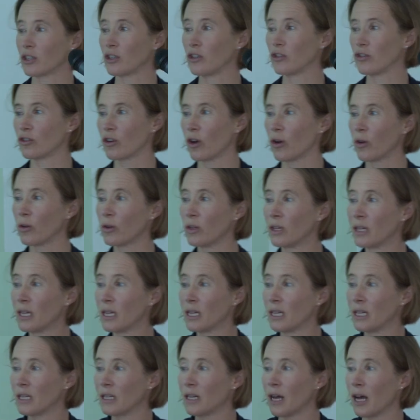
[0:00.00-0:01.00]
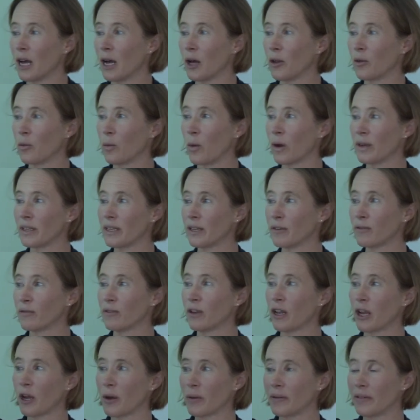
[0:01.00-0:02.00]
control the one-year
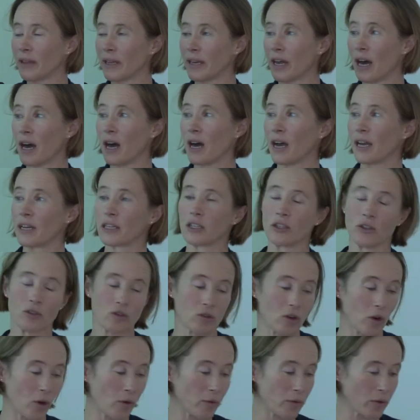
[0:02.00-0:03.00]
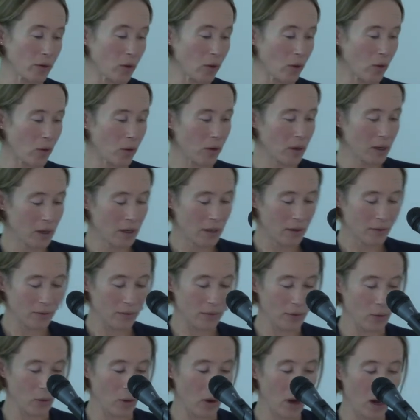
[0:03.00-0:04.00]
flow and then a higher control for
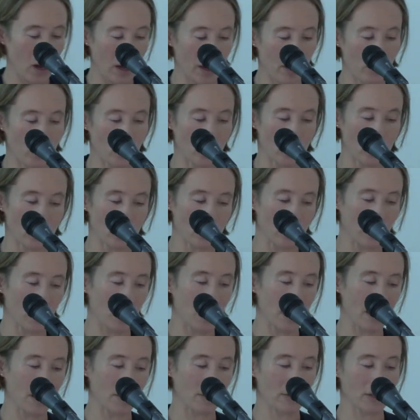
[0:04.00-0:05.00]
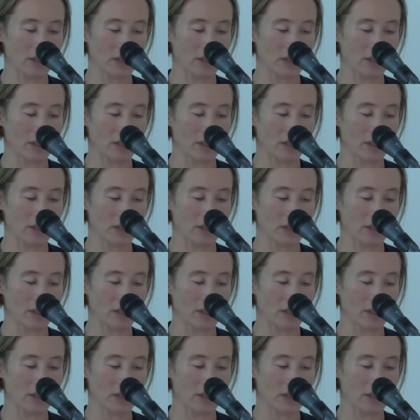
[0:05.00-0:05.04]
your higher